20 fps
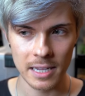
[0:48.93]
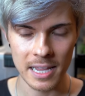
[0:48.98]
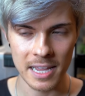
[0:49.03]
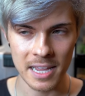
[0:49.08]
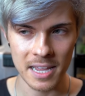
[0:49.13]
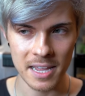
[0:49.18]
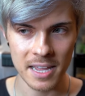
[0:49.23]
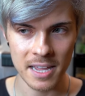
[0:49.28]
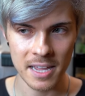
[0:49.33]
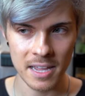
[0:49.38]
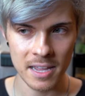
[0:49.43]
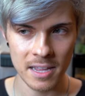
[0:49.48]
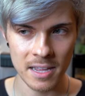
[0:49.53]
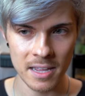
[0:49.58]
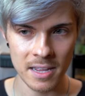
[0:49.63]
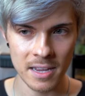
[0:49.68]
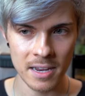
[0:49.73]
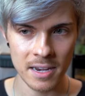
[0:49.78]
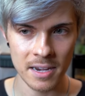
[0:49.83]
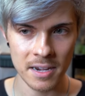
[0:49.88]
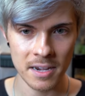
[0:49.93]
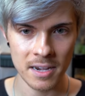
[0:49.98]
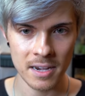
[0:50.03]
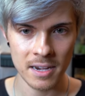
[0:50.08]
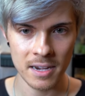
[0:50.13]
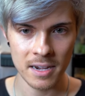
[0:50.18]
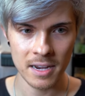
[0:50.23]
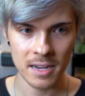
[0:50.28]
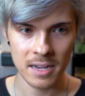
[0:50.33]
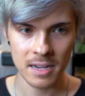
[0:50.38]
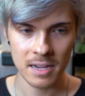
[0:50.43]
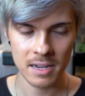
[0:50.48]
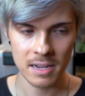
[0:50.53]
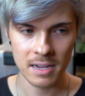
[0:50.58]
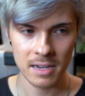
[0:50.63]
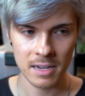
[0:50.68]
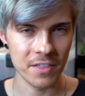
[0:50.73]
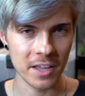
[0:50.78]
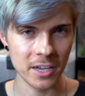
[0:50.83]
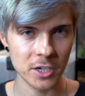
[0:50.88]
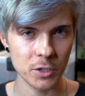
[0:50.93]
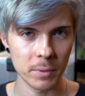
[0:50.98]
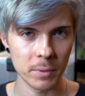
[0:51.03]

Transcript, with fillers: in, I think